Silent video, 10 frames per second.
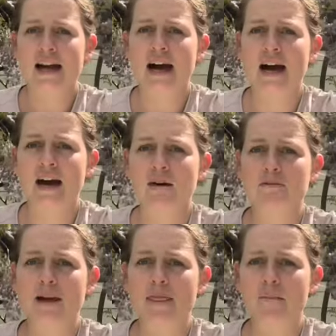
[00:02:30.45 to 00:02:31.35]

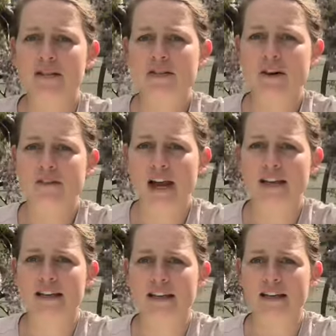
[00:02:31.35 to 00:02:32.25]
and the measures I've
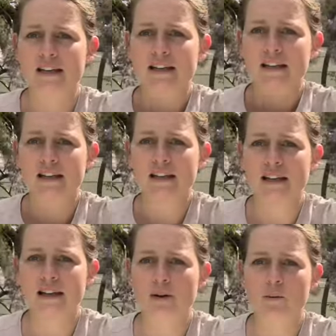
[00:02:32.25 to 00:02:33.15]
taken,
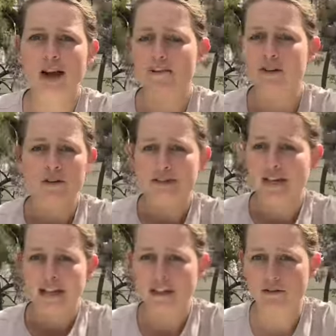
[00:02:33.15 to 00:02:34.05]
we haven't lost
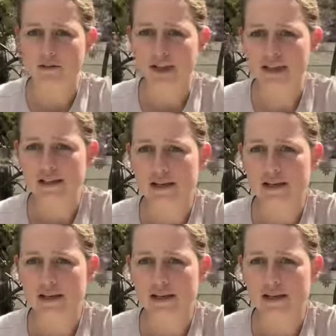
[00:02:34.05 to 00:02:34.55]
any in 3 years.